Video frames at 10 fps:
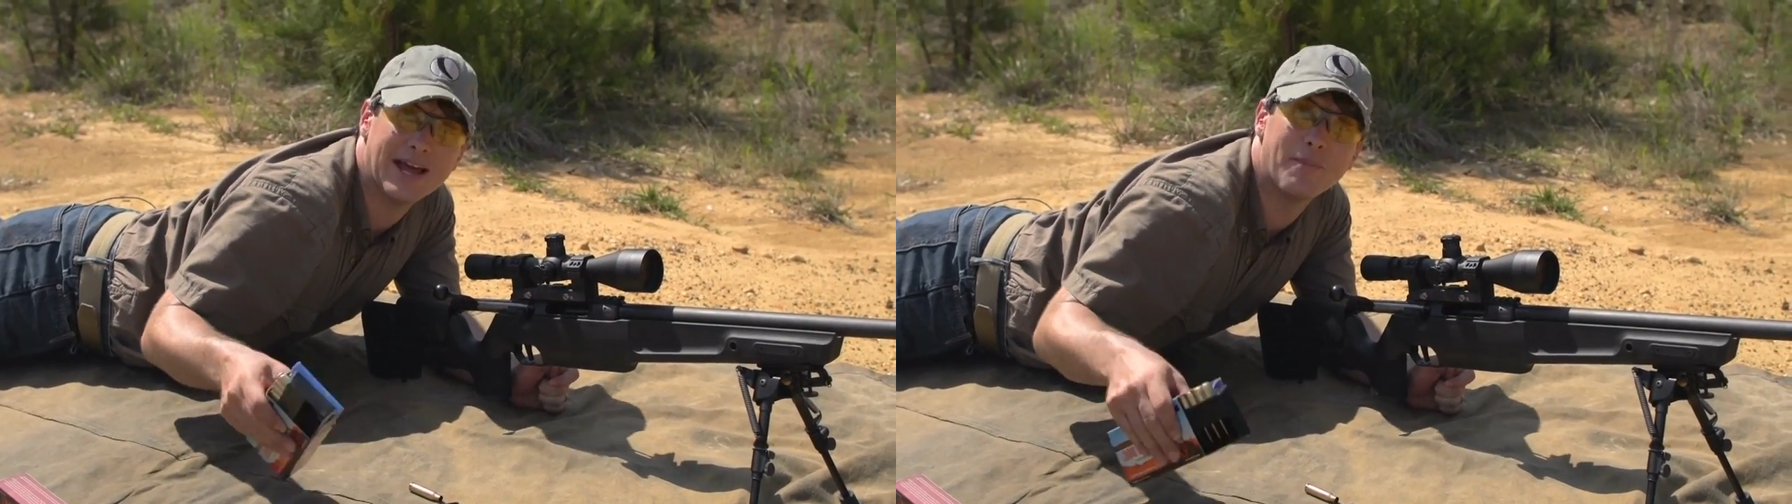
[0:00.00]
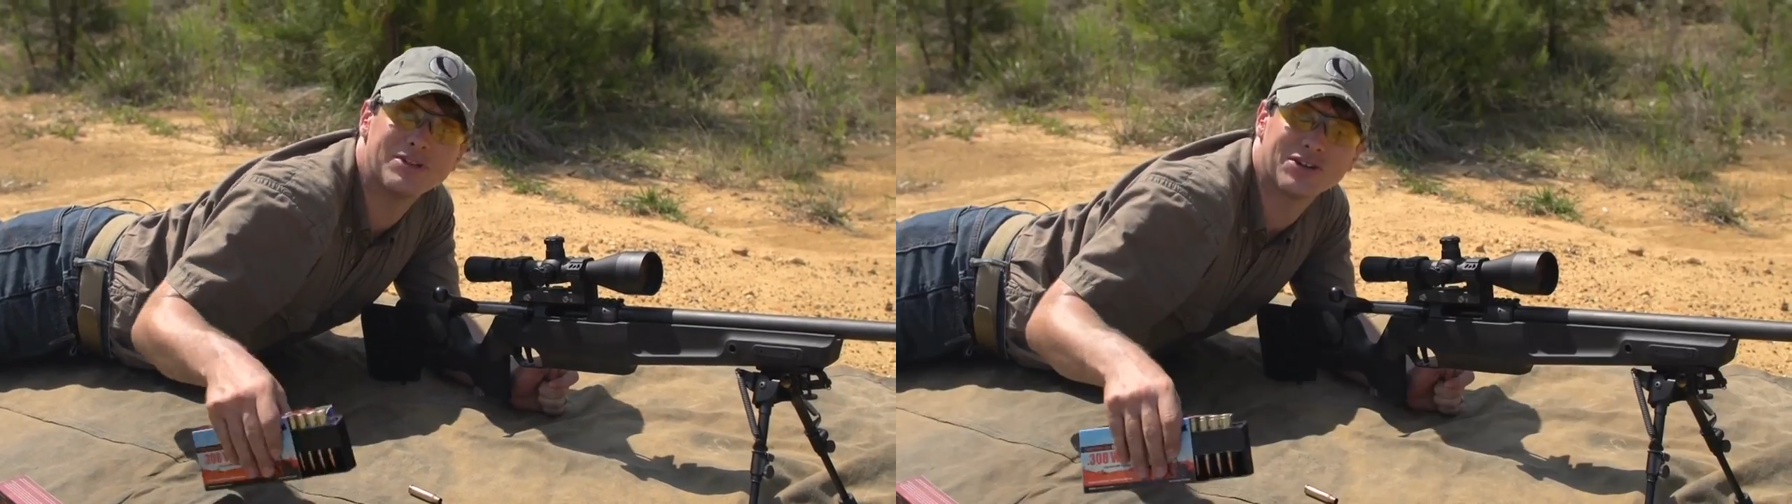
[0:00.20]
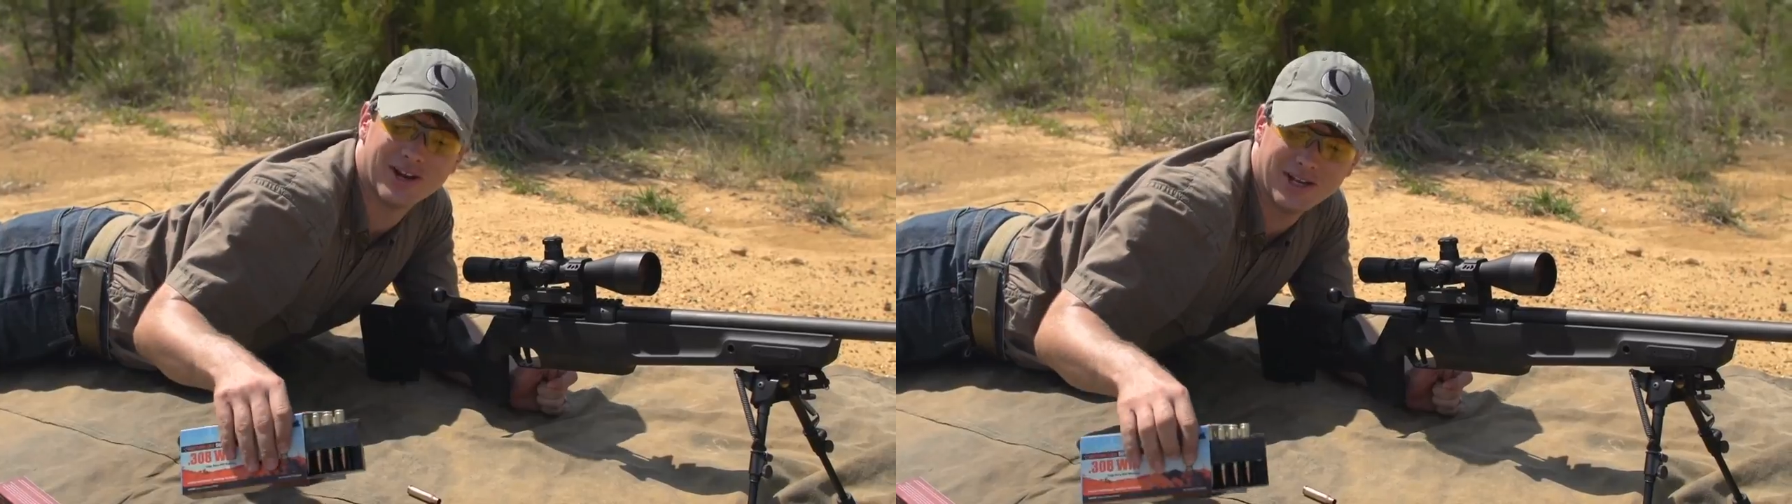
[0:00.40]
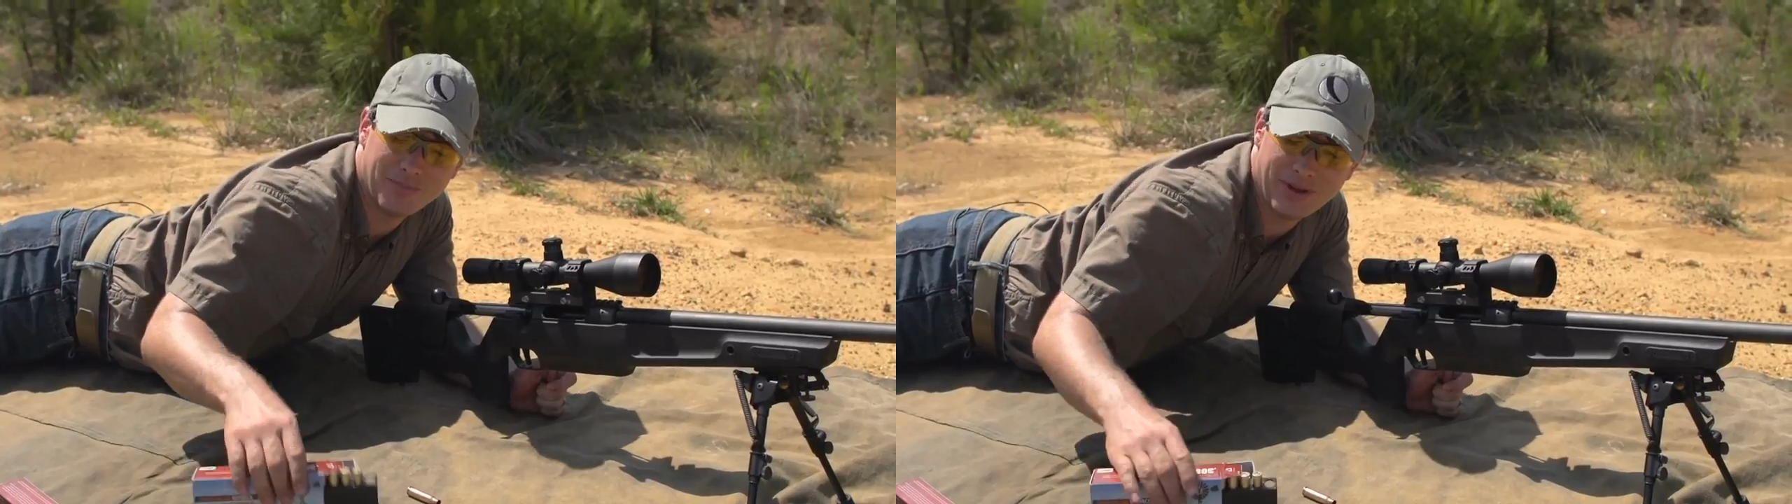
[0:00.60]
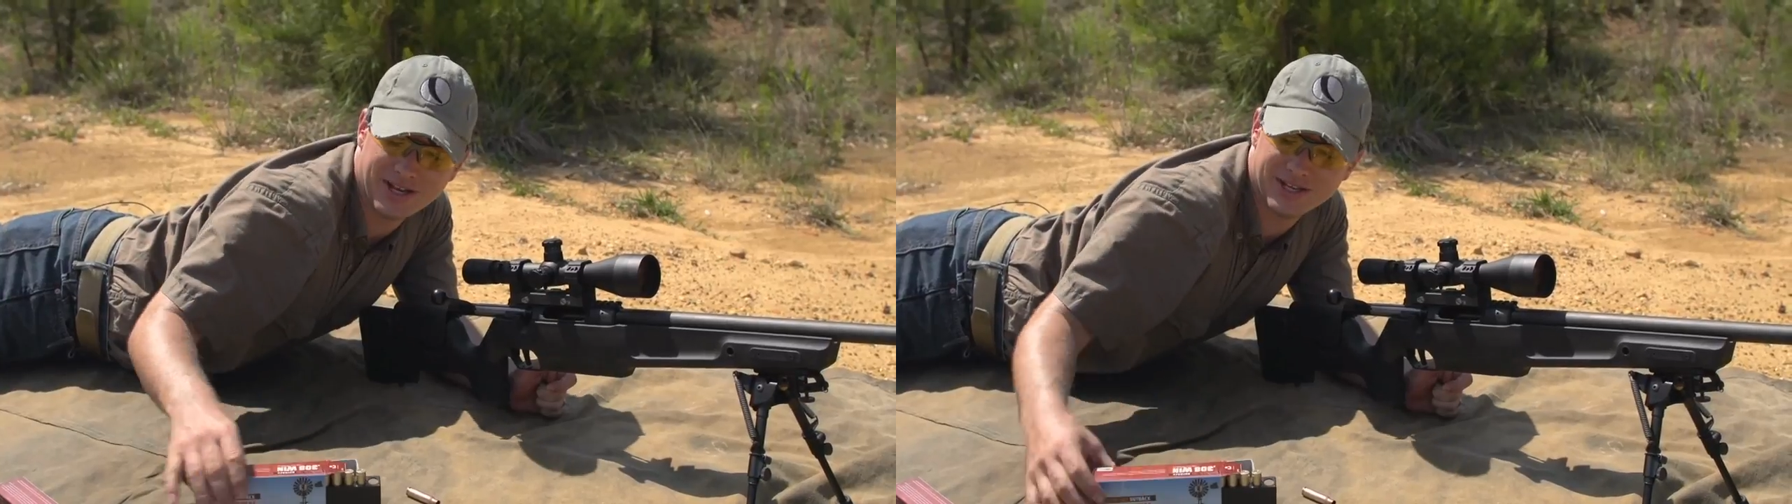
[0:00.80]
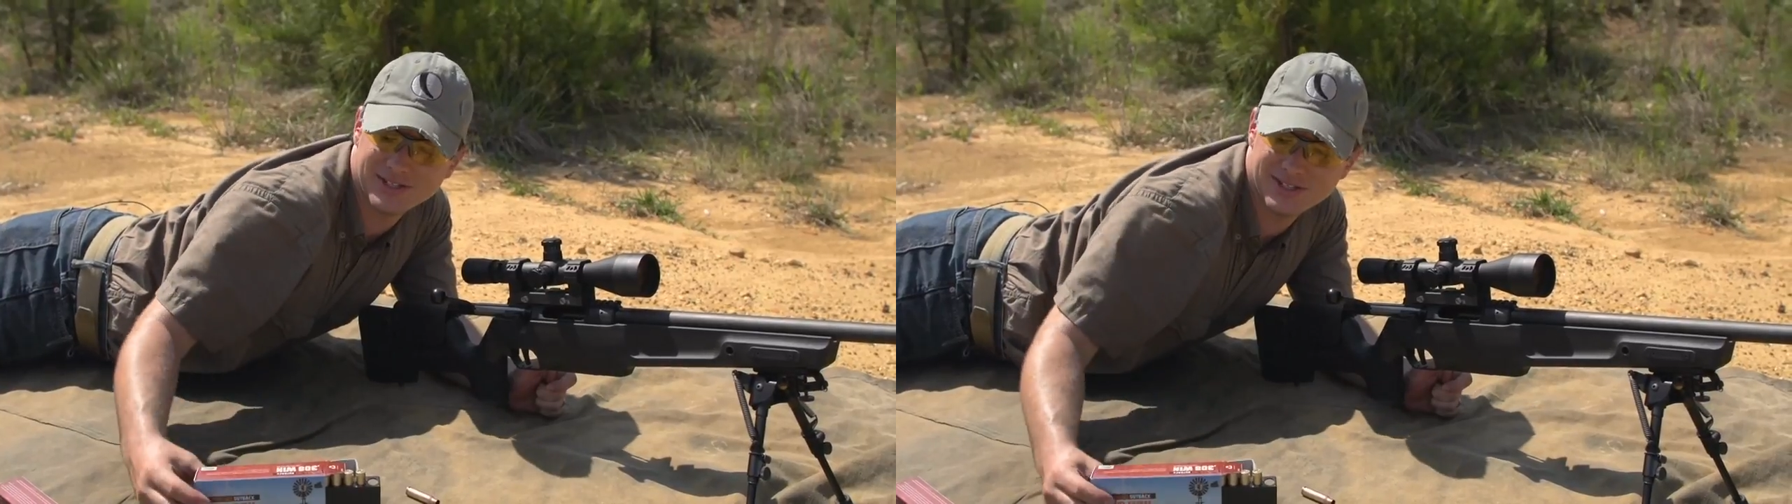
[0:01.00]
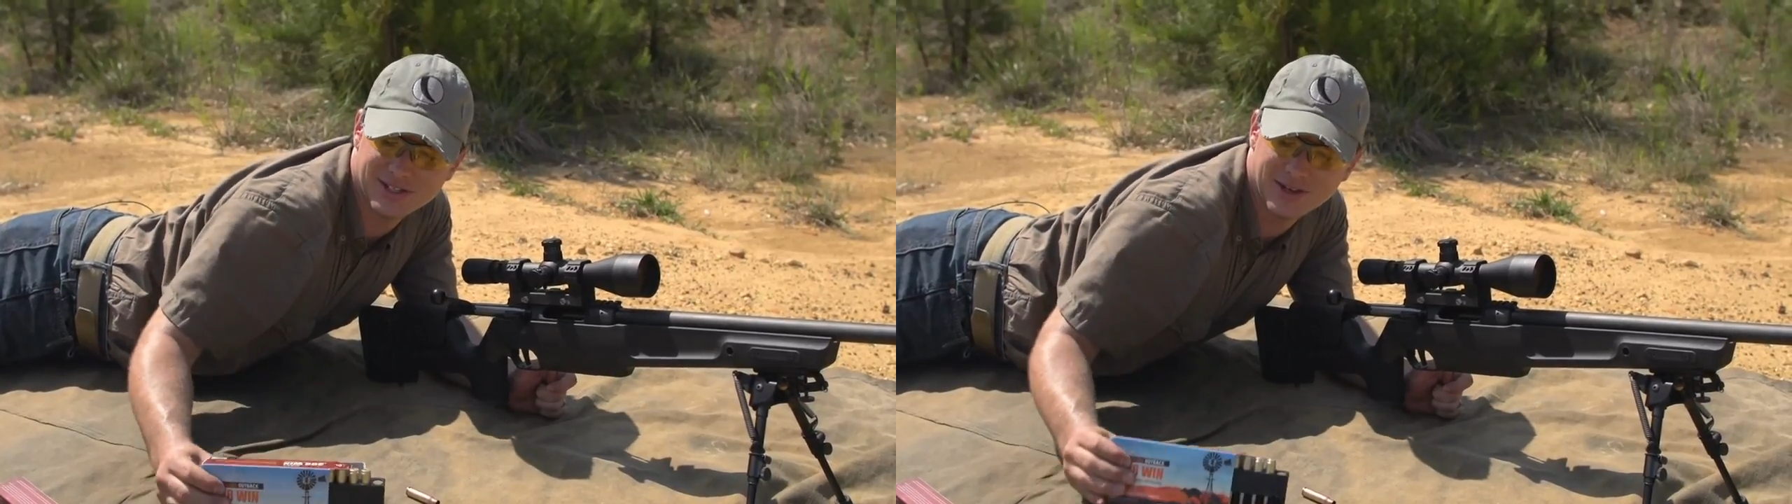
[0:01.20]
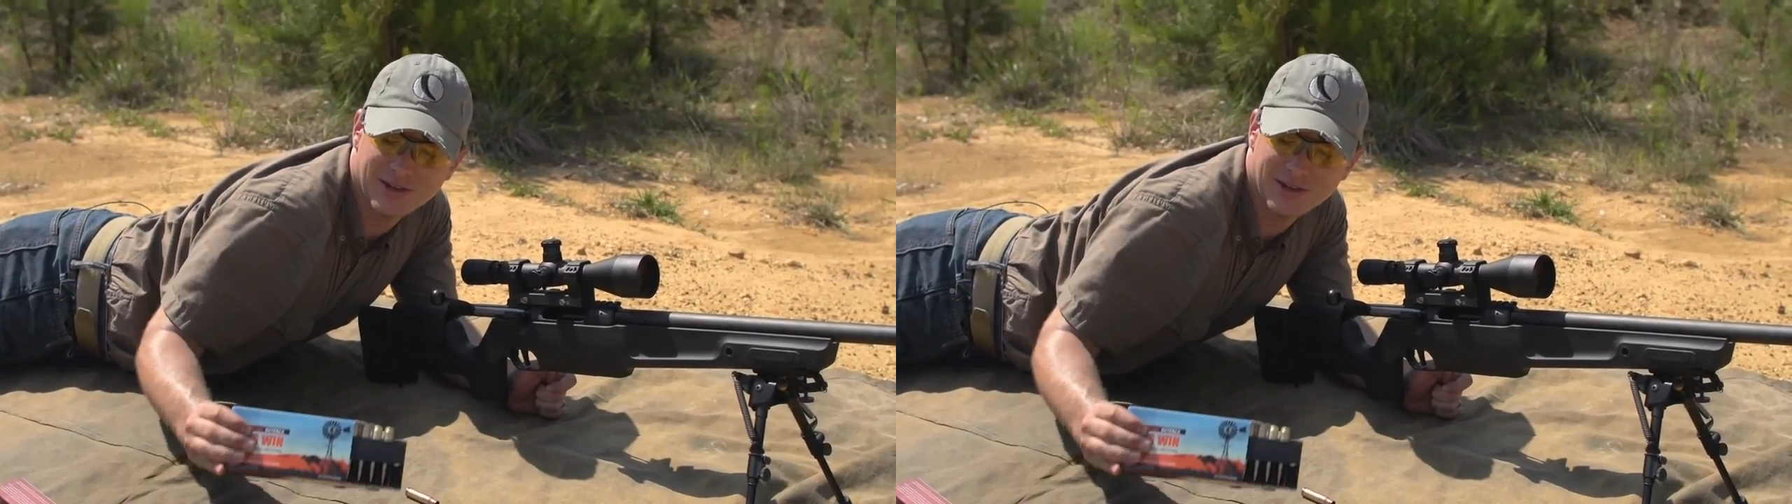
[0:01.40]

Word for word: temperature independence